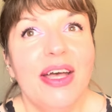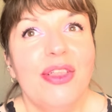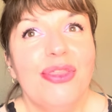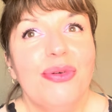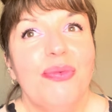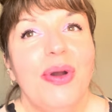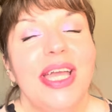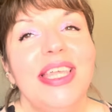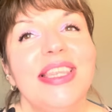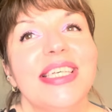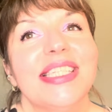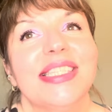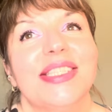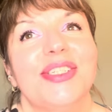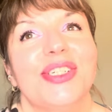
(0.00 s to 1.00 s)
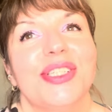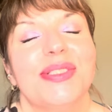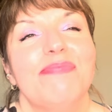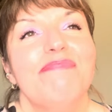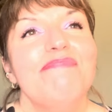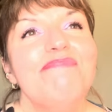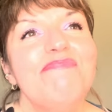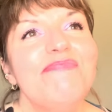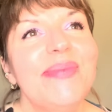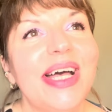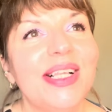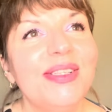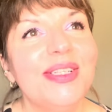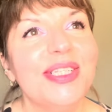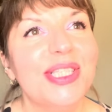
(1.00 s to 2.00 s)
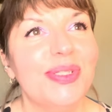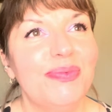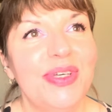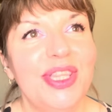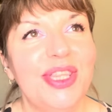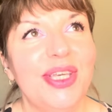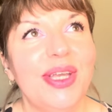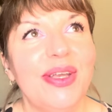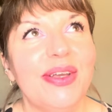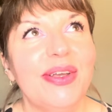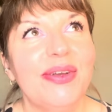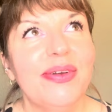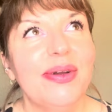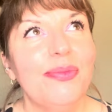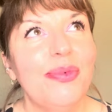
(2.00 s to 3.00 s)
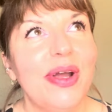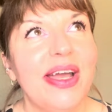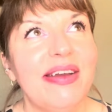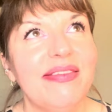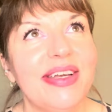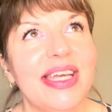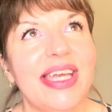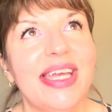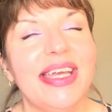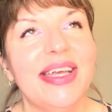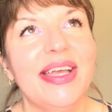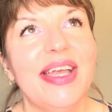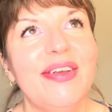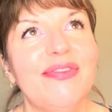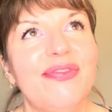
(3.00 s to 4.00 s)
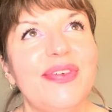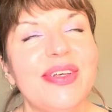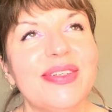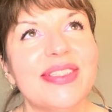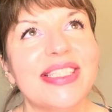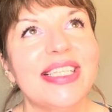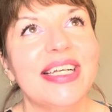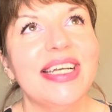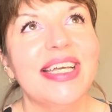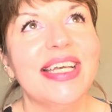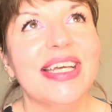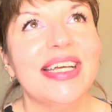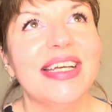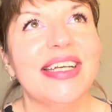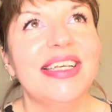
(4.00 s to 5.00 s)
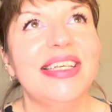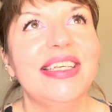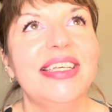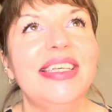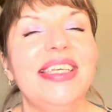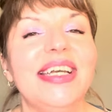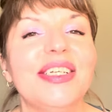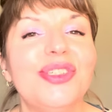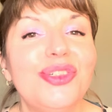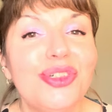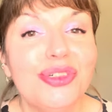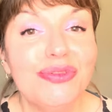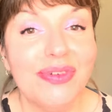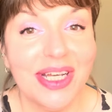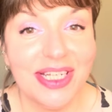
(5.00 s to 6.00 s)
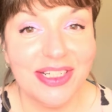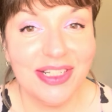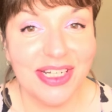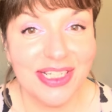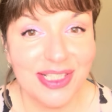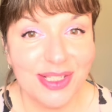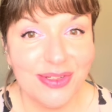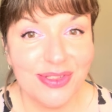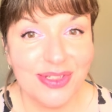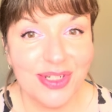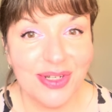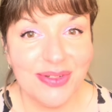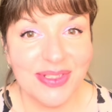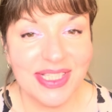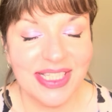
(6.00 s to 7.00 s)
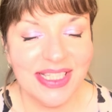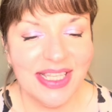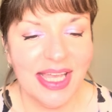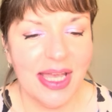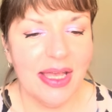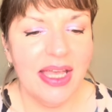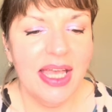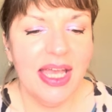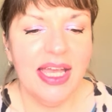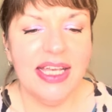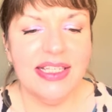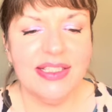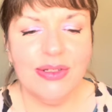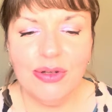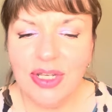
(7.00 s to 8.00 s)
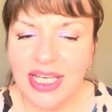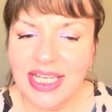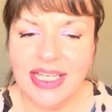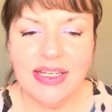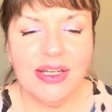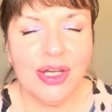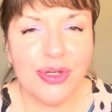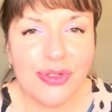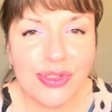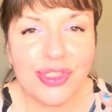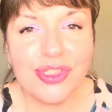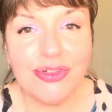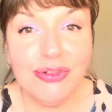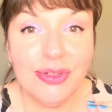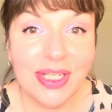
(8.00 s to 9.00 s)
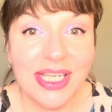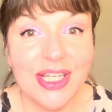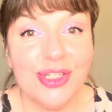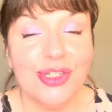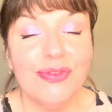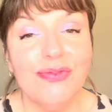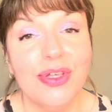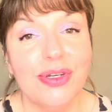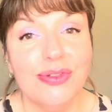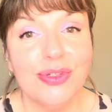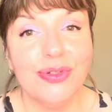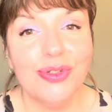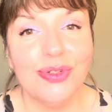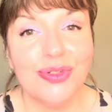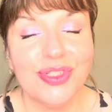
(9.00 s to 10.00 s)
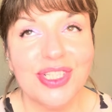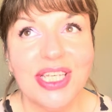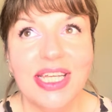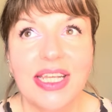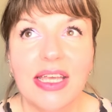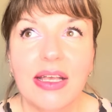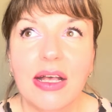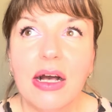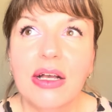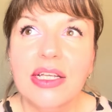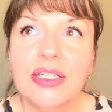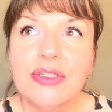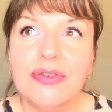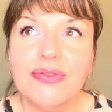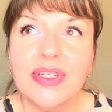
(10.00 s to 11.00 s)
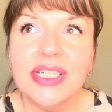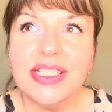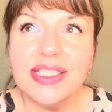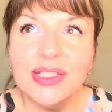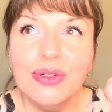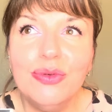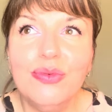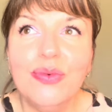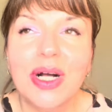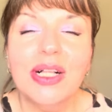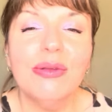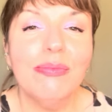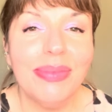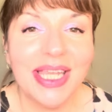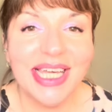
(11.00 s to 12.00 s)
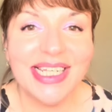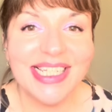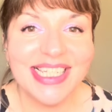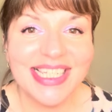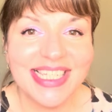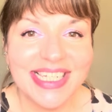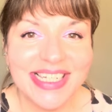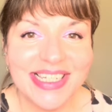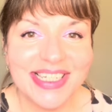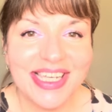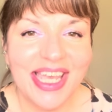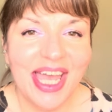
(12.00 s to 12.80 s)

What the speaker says: the way this just melds with you, where it feels like, yes, you can recognize those notes in there. It's not like it goes through each of those on your skin. It kind of, it's so well blended.